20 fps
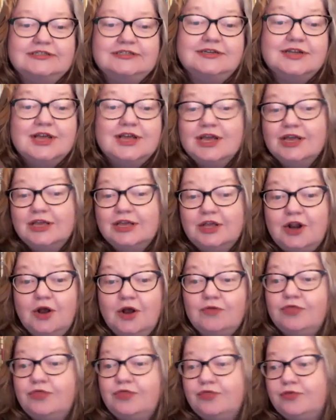And, you
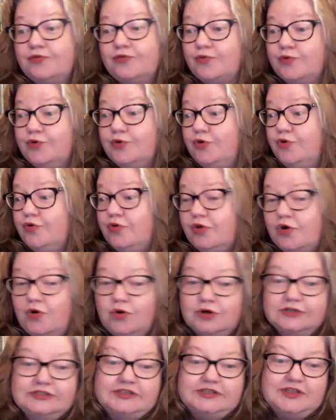know, through the
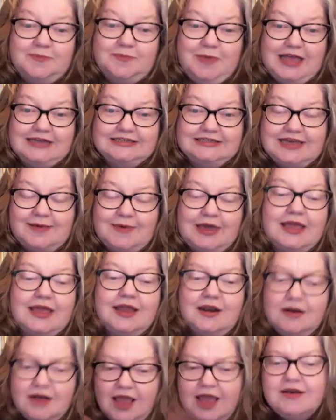course of the pandemic
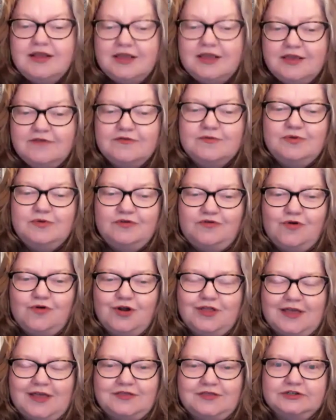and even
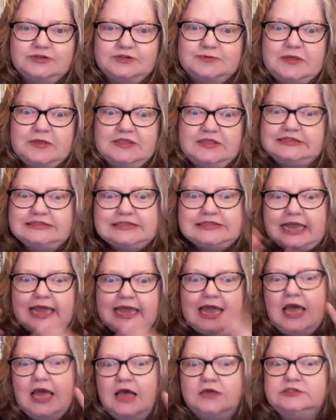before that, there's been this like
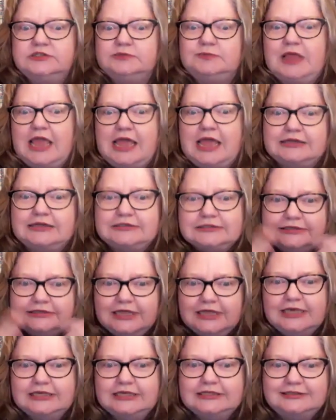houseplant
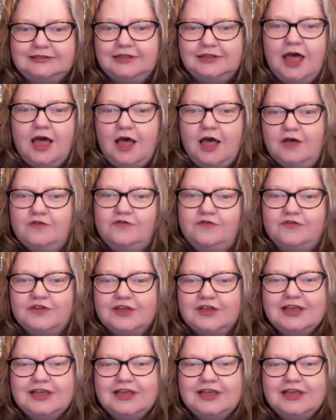love